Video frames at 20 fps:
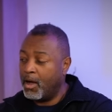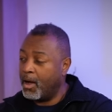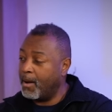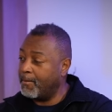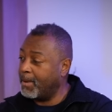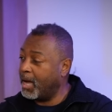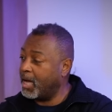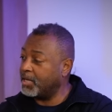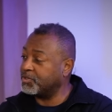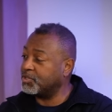
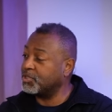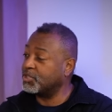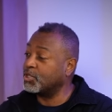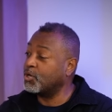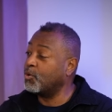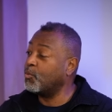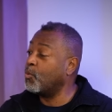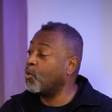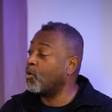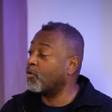Hamas is
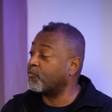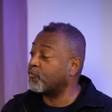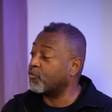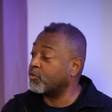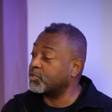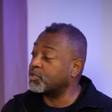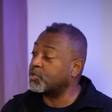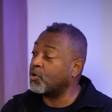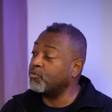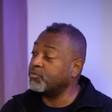in a war
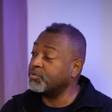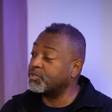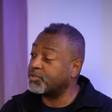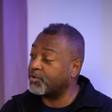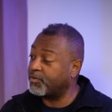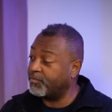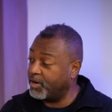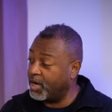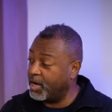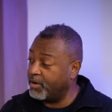for its own
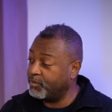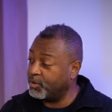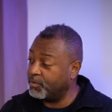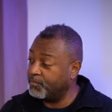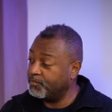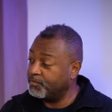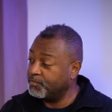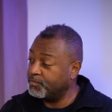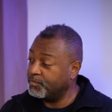survival,